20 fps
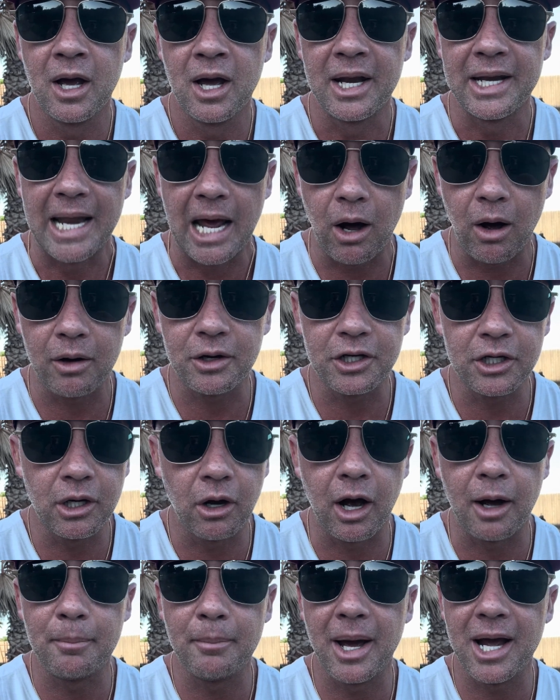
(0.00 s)
Now, you know,
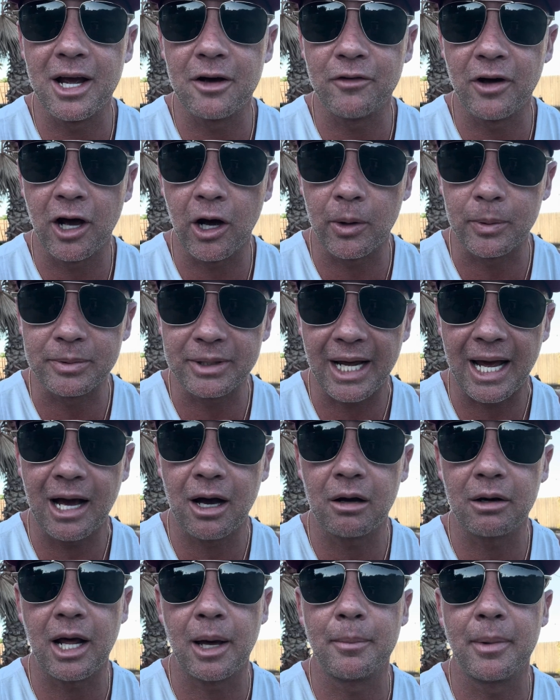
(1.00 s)
I may have helped
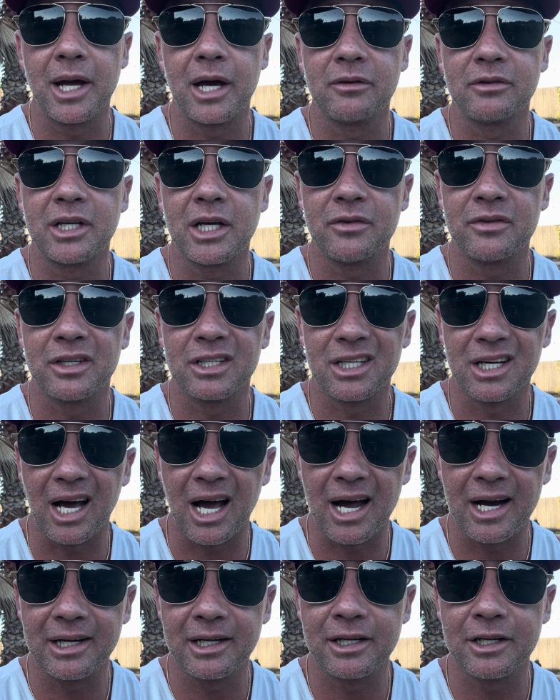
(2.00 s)
out, I may have given
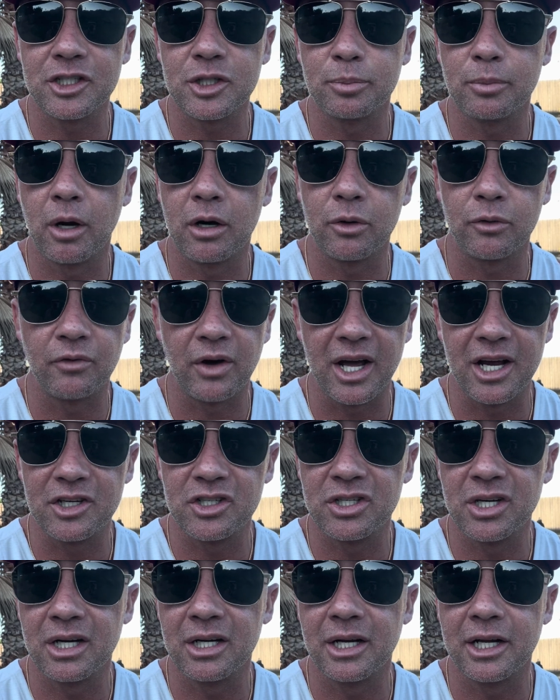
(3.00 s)
guidance,
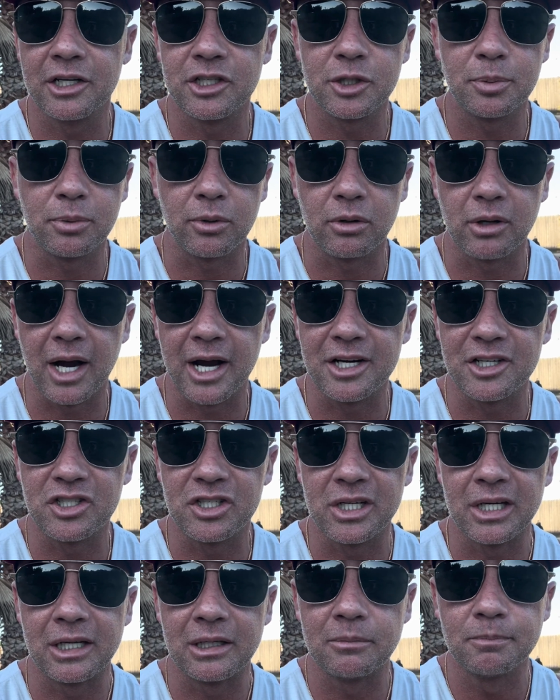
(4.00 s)
motivation,
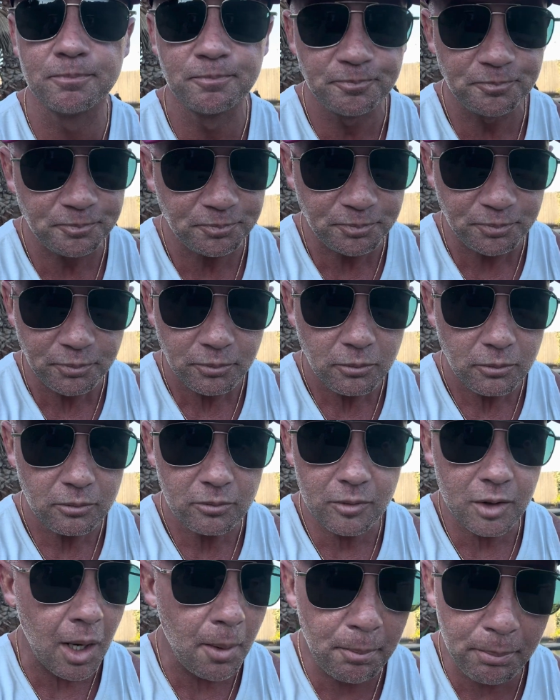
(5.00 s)
inspiration,
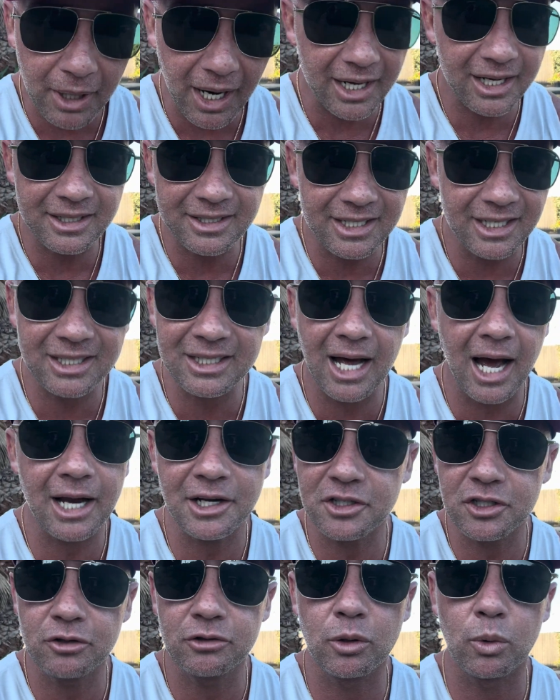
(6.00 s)
but I did
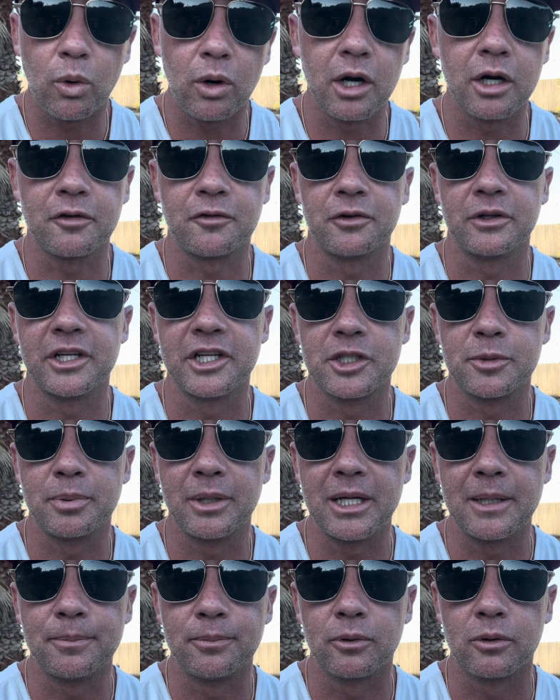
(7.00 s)
not do the work for these
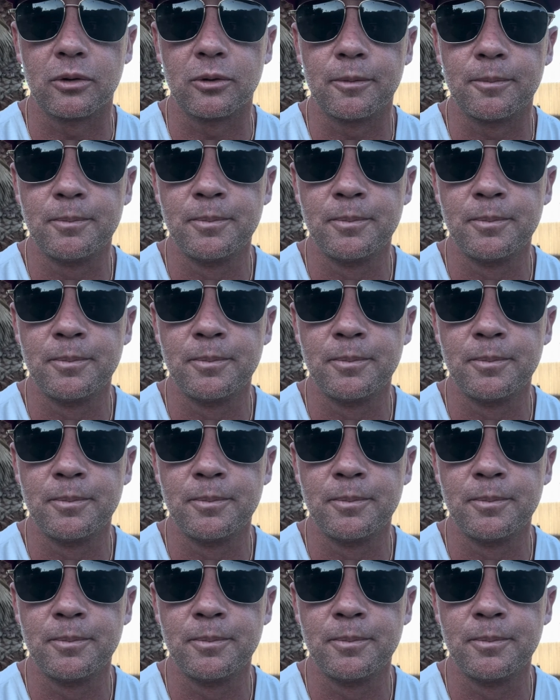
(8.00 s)
people.